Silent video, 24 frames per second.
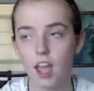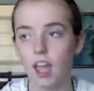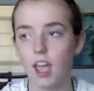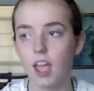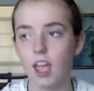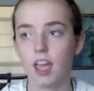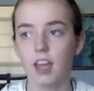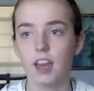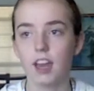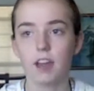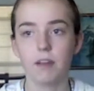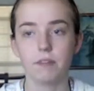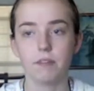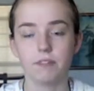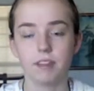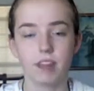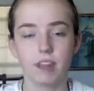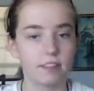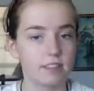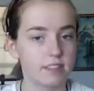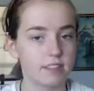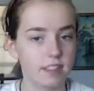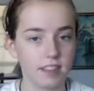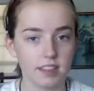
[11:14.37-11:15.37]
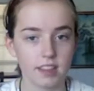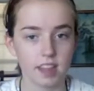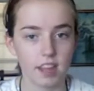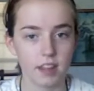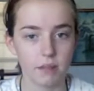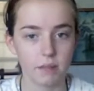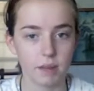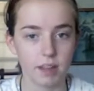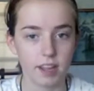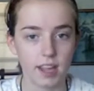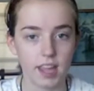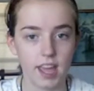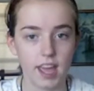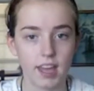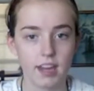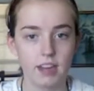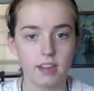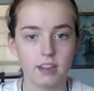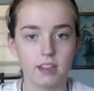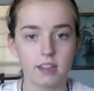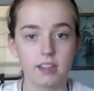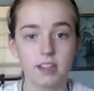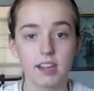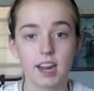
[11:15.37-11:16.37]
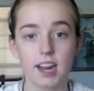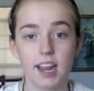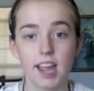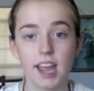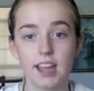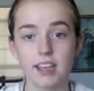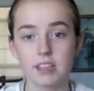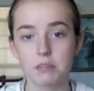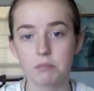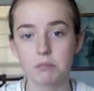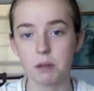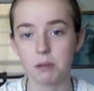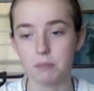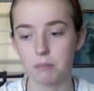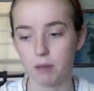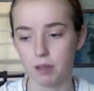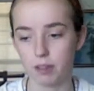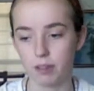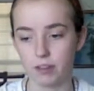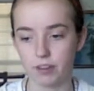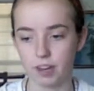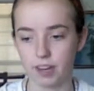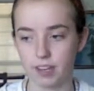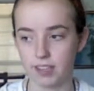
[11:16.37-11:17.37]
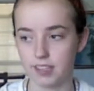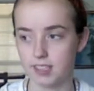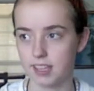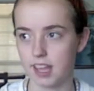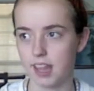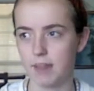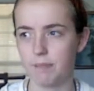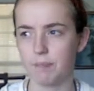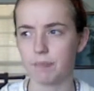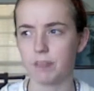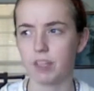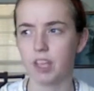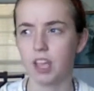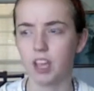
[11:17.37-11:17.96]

And I was thinking down my head, and then I asked my mother, I said,